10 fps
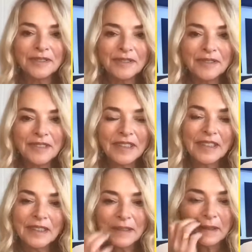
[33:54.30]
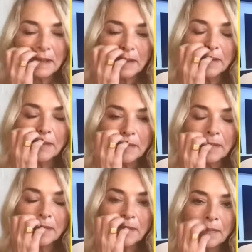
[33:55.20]

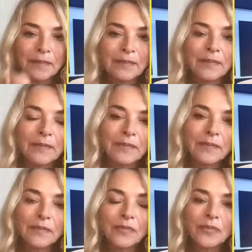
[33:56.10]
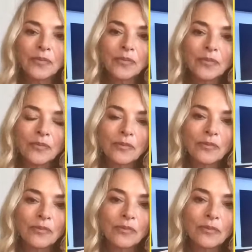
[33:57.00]

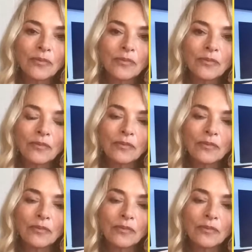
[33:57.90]
[no speech]